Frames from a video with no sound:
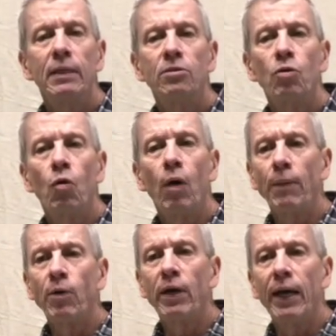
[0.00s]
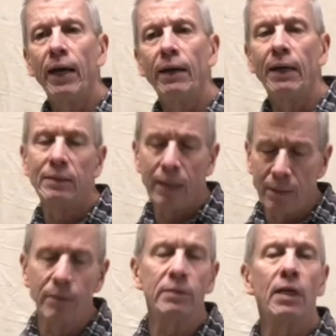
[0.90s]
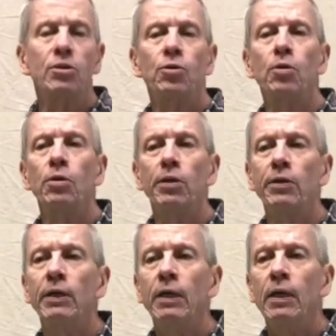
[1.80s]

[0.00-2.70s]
So I'm going to add, as I discussed earlier,